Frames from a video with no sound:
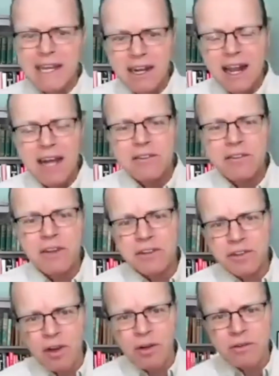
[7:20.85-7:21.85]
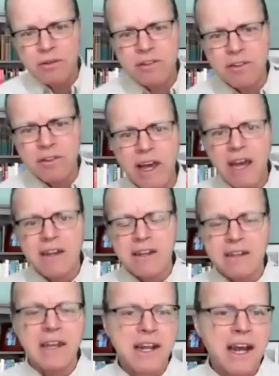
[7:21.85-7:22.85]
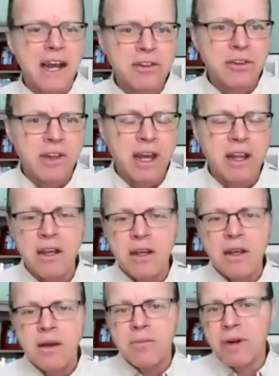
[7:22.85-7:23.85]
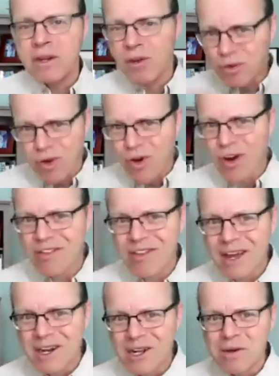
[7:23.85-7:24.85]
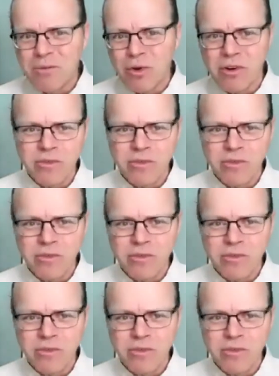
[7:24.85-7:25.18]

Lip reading: and lots of consultants do that, and I do that, but I don't call it that anymore.